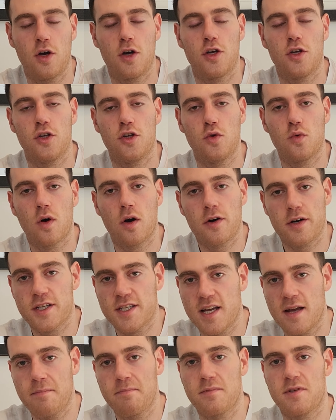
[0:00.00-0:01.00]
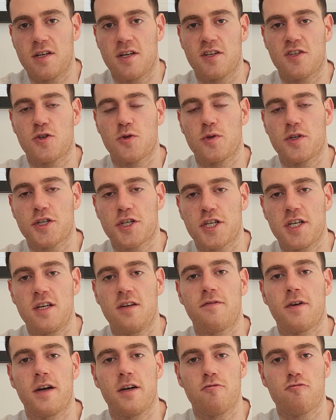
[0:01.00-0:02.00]
you are attempting to
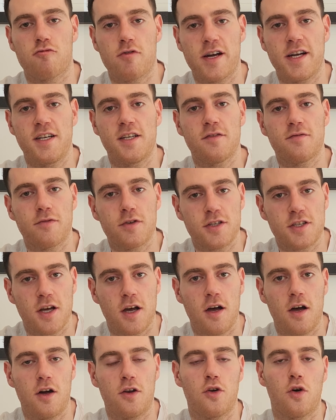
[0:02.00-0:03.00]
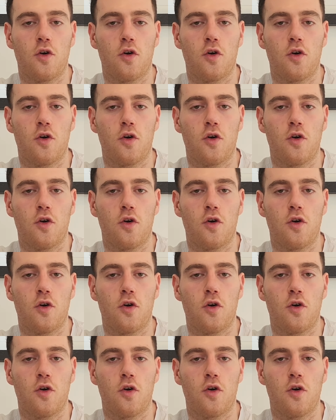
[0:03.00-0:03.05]
achieve a rate of return